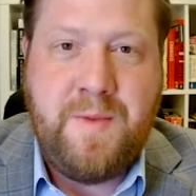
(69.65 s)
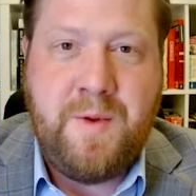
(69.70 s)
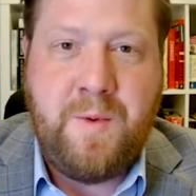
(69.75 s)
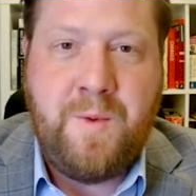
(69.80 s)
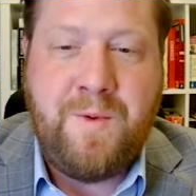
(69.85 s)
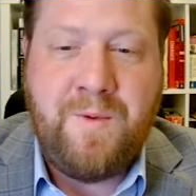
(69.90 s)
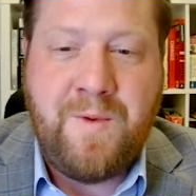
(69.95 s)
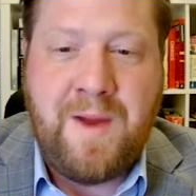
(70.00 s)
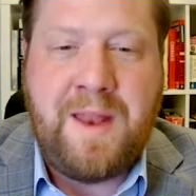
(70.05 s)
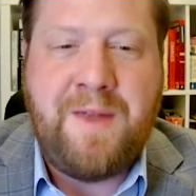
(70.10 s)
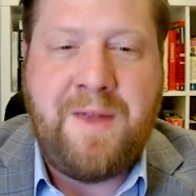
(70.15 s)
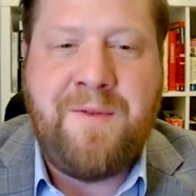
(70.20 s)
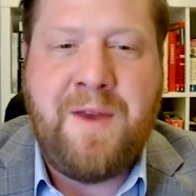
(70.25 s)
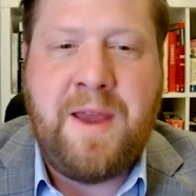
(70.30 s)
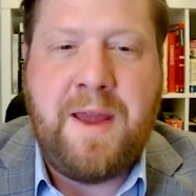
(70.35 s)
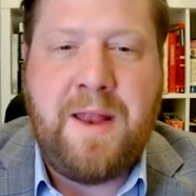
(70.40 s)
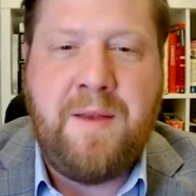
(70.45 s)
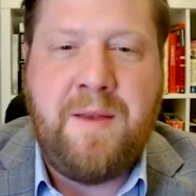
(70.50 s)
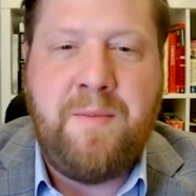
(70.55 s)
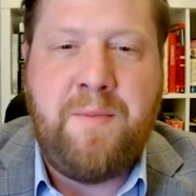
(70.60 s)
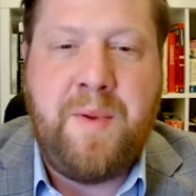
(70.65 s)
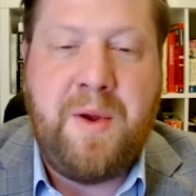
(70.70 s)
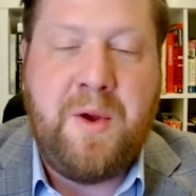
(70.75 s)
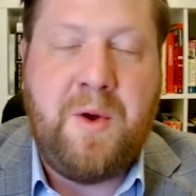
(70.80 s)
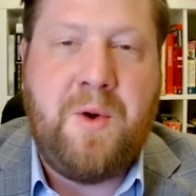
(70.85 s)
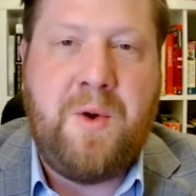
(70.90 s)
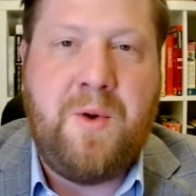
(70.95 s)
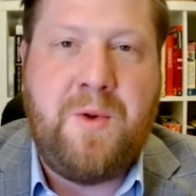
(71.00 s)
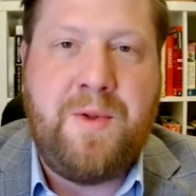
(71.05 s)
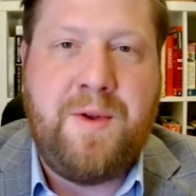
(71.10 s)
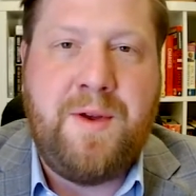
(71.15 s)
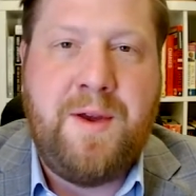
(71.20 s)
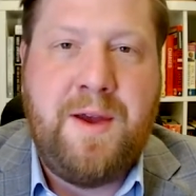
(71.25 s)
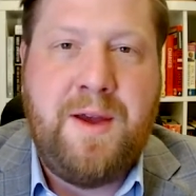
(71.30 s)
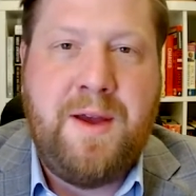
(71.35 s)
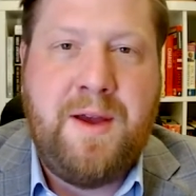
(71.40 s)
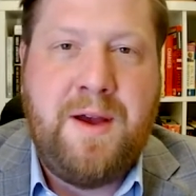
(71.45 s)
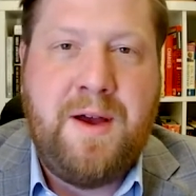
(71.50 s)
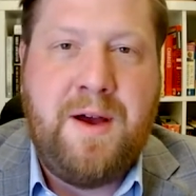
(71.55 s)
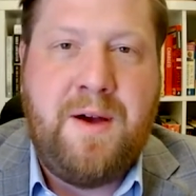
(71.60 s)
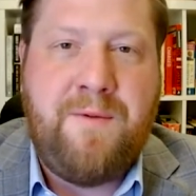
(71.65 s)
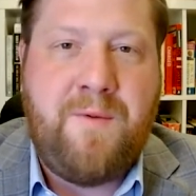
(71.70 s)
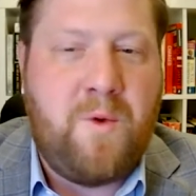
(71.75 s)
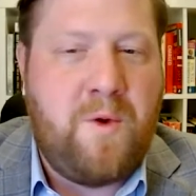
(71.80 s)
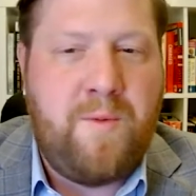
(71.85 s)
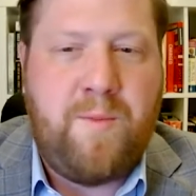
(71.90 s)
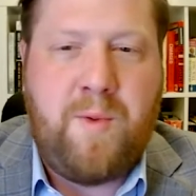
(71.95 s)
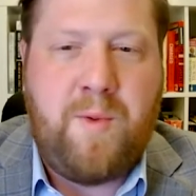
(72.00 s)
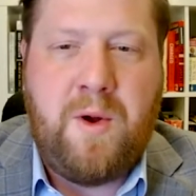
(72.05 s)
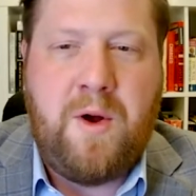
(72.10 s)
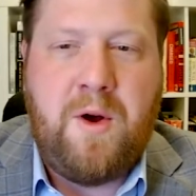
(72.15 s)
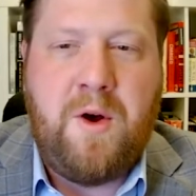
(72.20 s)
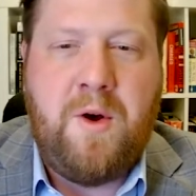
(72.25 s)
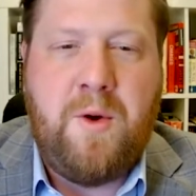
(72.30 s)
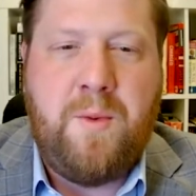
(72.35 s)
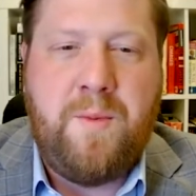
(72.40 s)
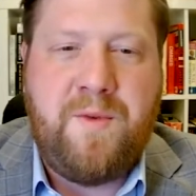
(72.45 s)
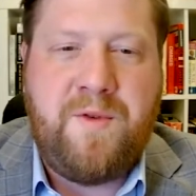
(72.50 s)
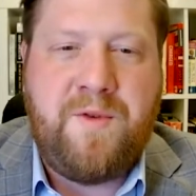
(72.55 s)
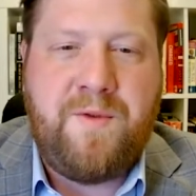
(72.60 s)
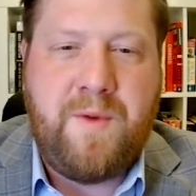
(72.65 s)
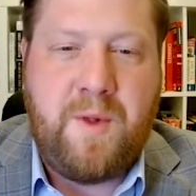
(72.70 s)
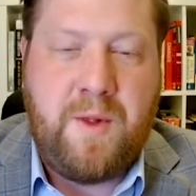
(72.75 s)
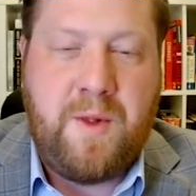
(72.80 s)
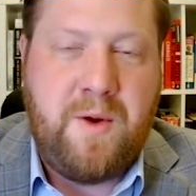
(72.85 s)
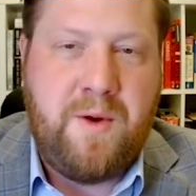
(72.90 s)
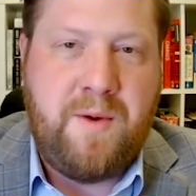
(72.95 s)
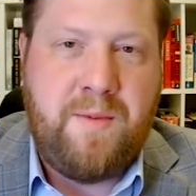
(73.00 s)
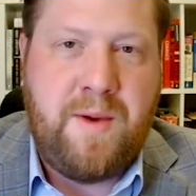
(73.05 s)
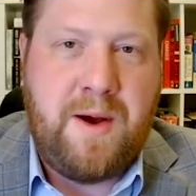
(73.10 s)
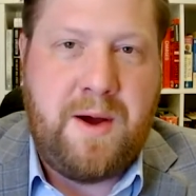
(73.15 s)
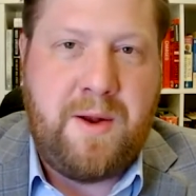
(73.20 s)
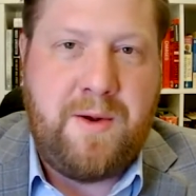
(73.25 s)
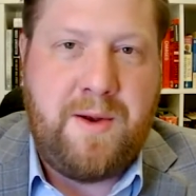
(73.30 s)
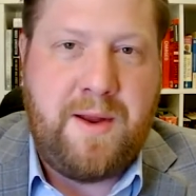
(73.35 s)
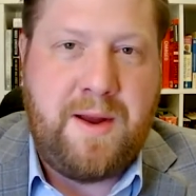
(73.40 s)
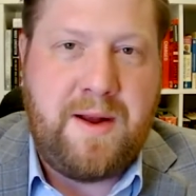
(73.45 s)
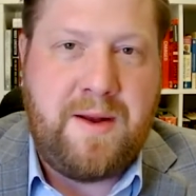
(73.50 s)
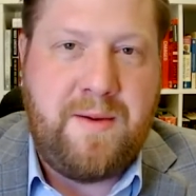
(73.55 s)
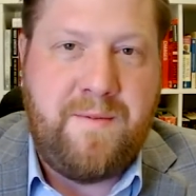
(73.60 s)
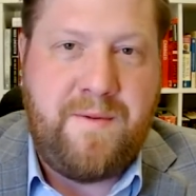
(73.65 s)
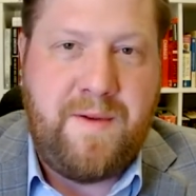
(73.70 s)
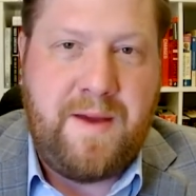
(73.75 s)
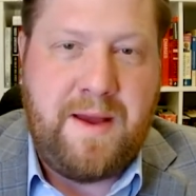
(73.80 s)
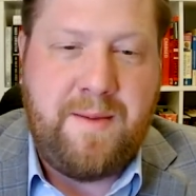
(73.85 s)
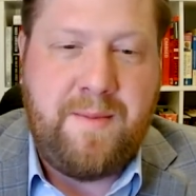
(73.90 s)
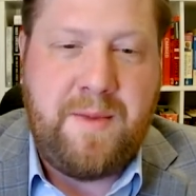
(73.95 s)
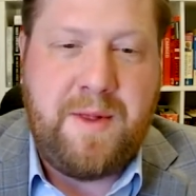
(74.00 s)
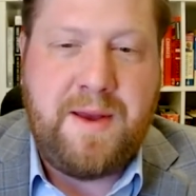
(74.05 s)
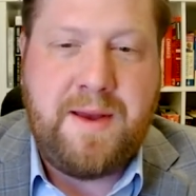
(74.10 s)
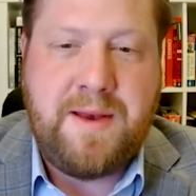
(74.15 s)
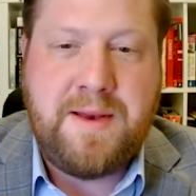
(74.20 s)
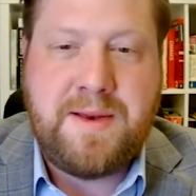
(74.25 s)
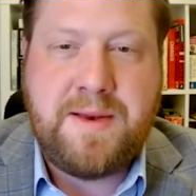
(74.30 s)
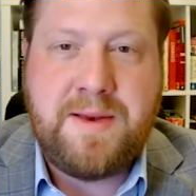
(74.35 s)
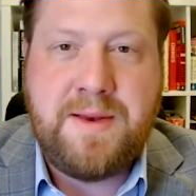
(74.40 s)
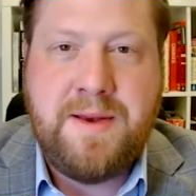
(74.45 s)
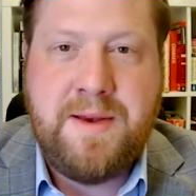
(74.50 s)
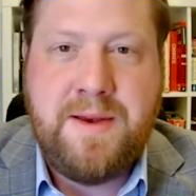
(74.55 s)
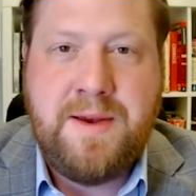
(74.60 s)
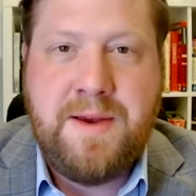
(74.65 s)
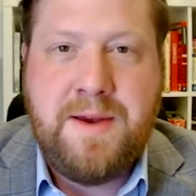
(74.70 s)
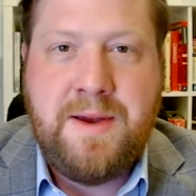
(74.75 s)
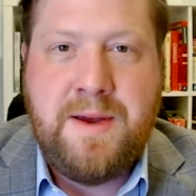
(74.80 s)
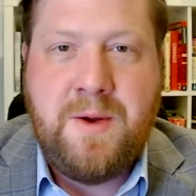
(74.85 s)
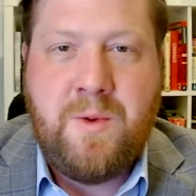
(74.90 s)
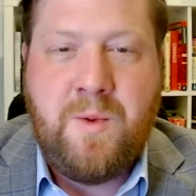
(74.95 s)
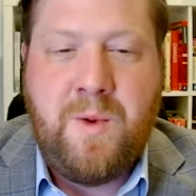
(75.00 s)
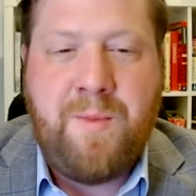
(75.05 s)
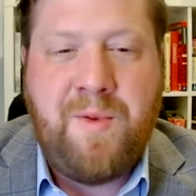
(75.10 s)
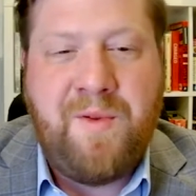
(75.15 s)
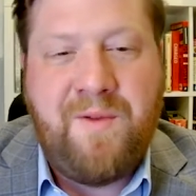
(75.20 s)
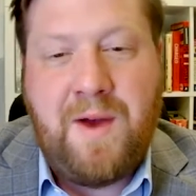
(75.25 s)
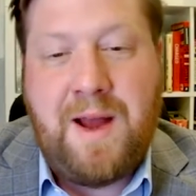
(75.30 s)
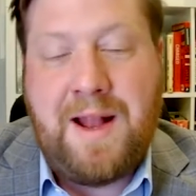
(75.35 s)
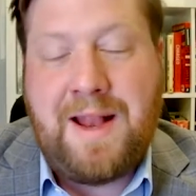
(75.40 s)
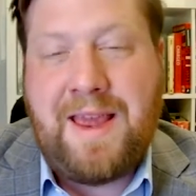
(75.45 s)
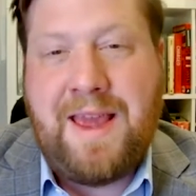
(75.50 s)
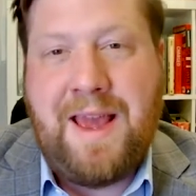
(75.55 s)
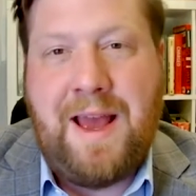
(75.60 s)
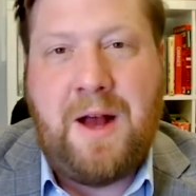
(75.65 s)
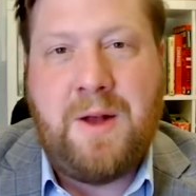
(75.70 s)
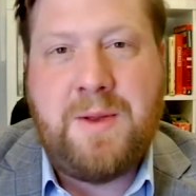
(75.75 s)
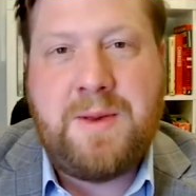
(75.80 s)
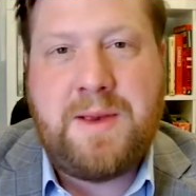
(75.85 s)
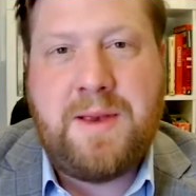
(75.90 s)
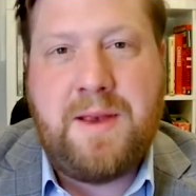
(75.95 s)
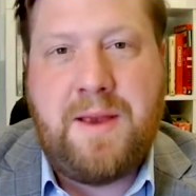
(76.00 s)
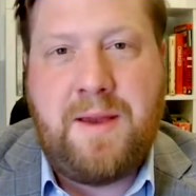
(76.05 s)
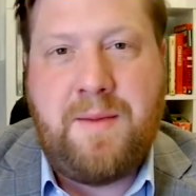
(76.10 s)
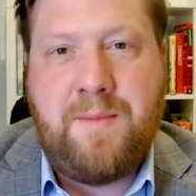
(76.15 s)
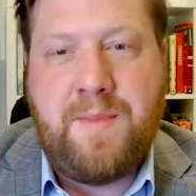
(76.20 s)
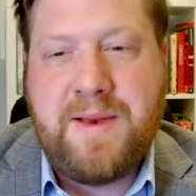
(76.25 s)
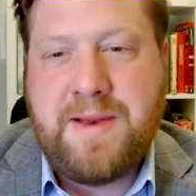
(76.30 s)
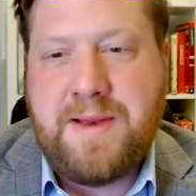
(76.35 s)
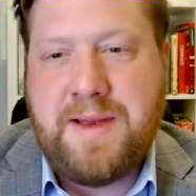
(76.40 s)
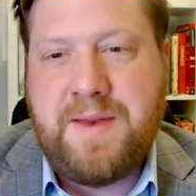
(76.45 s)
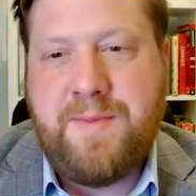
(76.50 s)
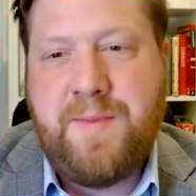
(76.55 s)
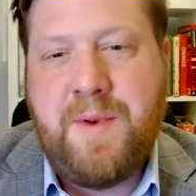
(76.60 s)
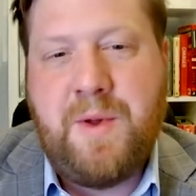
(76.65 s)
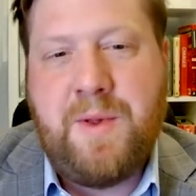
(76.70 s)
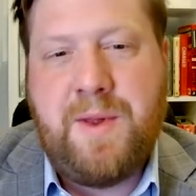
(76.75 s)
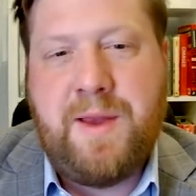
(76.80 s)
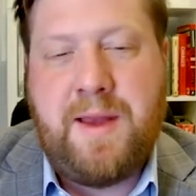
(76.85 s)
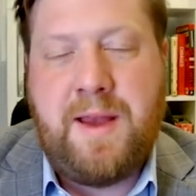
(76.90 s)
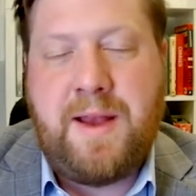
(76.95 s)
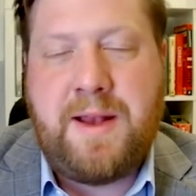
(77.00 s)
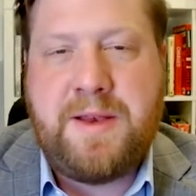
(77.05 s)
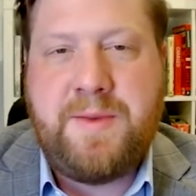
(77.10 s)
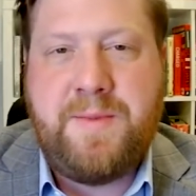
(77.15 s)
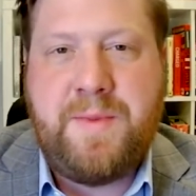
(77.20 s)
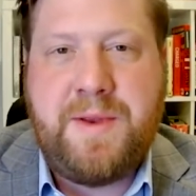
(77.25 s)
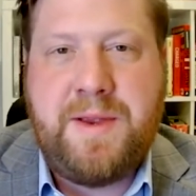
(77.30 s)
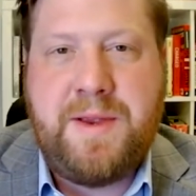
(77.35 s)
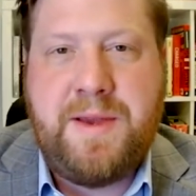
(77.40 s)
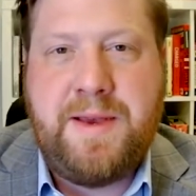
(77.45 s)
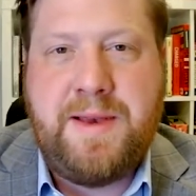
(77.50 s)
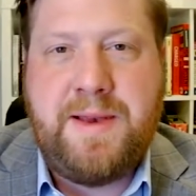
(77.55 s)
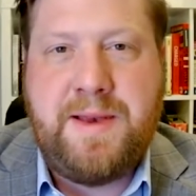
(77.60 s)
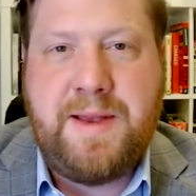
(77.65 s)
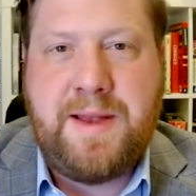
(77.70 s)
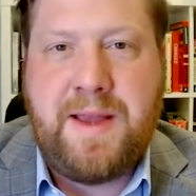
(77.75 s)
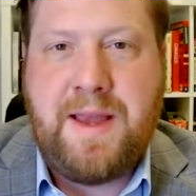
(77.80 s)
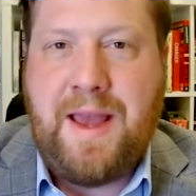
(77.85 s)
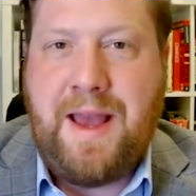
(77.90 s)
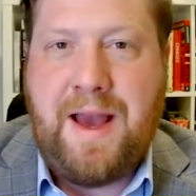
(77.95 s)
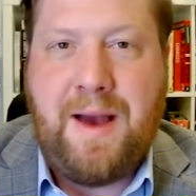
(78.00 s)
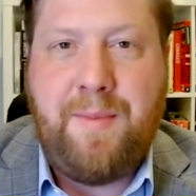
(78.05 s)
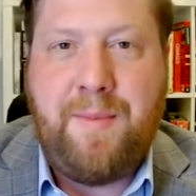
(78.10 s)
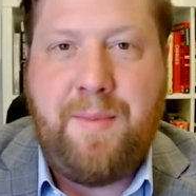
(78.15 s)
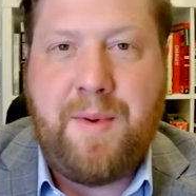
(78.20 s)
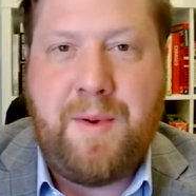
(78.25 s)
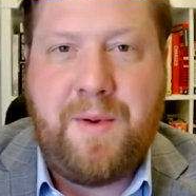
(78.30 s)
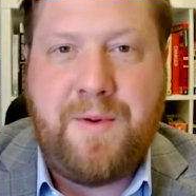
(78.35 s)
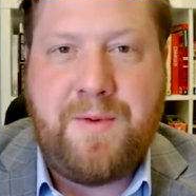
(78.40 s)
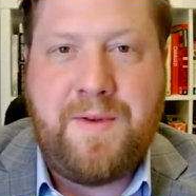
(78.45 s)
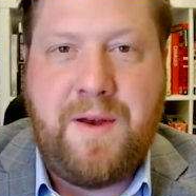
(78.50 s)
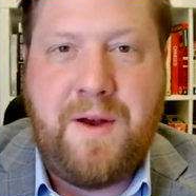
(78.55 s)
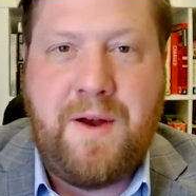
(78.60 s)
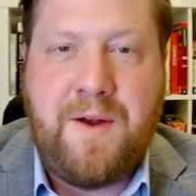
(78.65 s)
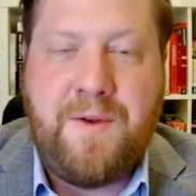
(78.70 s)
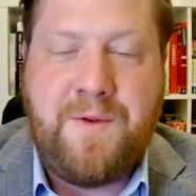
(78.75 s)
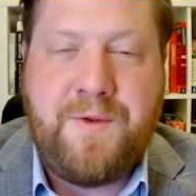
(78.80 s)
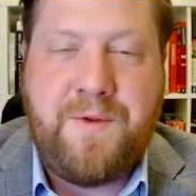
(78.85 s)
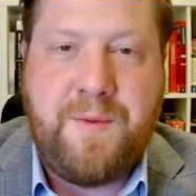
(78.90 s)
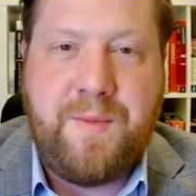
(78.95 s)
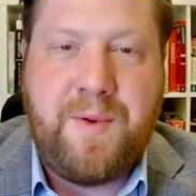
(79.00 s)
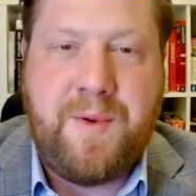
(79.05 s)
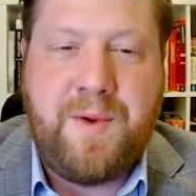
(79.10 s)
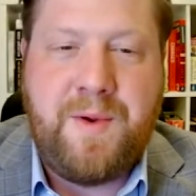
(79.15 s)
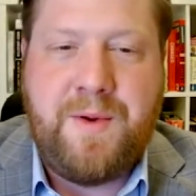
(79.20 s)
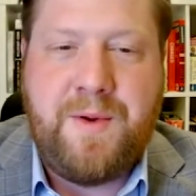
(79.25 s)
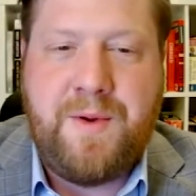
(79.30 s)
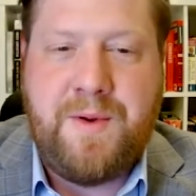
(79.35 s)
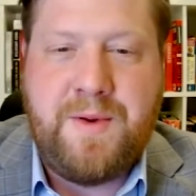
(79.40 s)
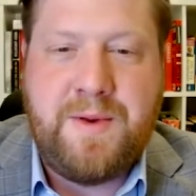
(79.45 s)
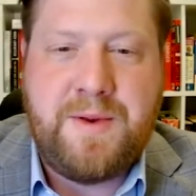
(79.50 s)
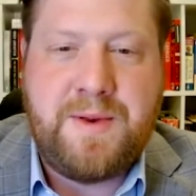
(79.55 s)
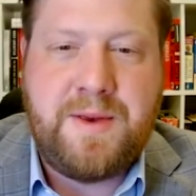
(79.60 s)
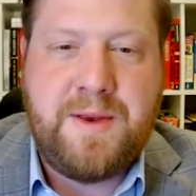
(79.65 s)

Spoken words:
We renovate and build affordable homes for low and moderate income families. We provide counseling, business building expertise, and capital to entrepreneurs.